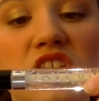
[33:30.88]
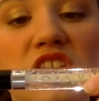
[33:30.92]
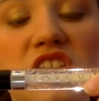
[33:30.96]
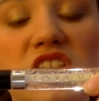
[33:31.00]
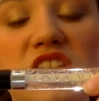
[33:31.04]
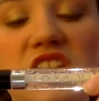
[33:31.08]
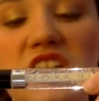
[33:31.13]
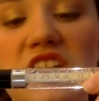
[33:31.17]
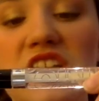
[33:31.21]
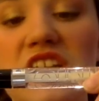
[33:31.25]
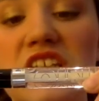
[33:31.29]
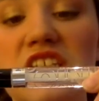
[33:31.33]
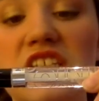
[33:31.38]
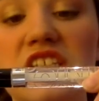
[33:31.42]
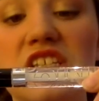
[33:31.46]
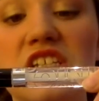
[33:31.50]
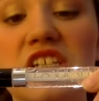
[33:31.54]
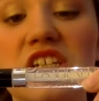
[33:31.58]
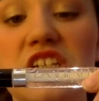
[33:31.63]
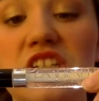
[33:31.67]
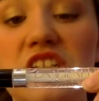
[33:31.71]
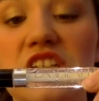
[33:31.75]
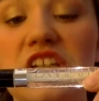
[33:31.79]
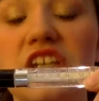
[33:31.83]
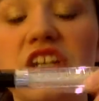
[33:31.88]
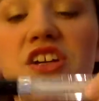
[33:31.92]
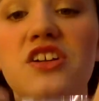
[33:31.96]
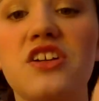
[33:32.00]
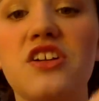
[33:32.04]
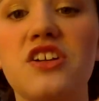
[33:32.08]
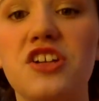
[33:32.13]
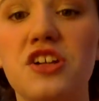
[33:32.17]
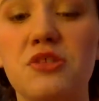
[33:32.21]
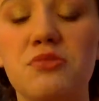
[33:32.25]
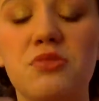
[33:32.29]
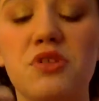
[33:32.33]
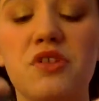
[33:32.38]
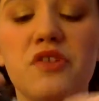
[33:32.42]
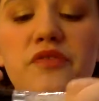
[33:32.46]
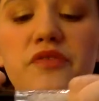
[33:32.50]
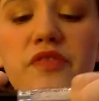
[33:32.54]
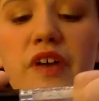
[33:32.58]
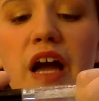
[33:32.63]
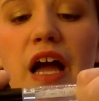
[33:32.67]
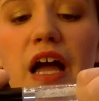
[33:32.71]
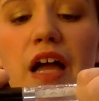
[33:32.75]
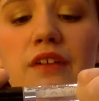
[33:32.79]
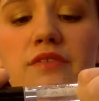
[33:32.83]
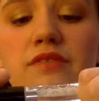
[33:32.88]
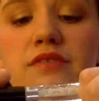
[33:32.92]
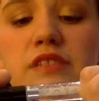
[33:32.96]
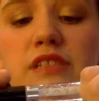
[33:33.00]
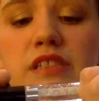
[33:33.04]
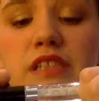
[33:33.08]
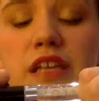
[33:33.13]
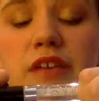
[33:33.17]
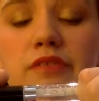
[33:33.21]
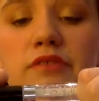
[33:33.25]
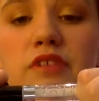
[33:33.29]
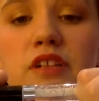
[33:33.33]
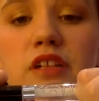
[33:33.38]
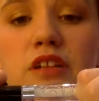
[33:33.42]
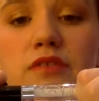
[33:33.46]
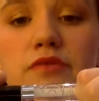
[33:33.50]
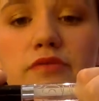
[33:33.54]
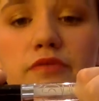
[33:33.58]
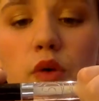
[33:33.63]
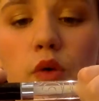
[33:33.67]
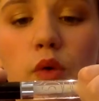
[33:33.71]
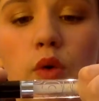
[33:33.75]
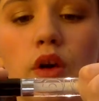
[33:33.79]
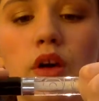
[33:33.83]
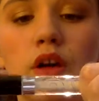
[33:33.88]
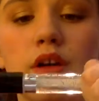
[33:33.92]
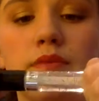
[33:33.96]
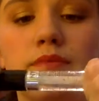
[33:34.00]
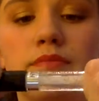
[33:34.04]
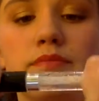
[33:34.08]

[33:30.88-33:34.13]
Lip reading: Cities Clear number 574.